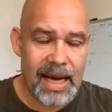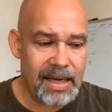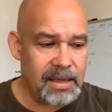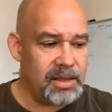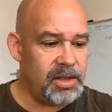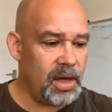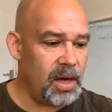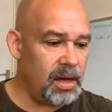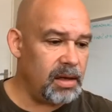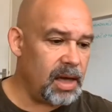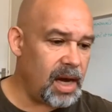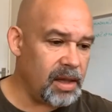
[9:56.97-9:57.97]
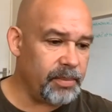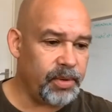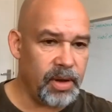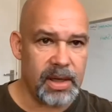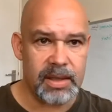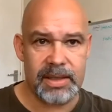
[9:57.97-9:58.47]
and other
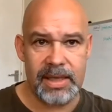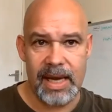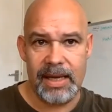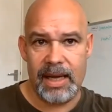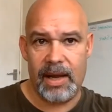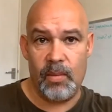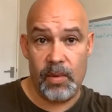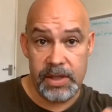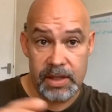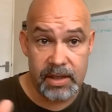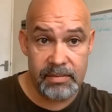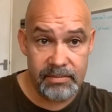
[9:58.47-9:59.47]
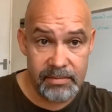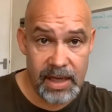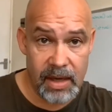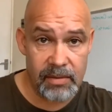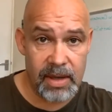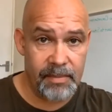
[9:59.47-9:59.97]
products, which is,
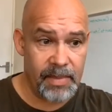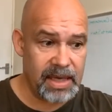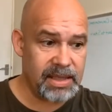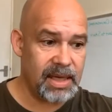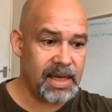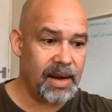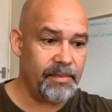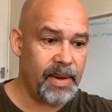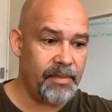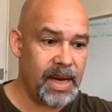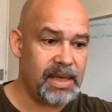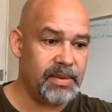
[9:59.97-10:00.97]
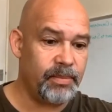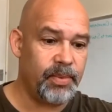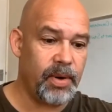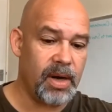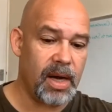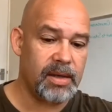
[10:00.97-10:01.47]
you know, amazing
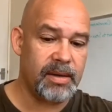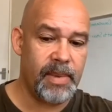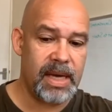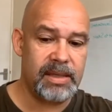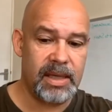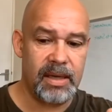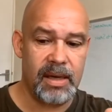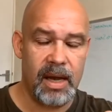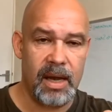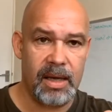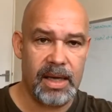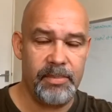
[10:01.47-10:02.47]
product, amazing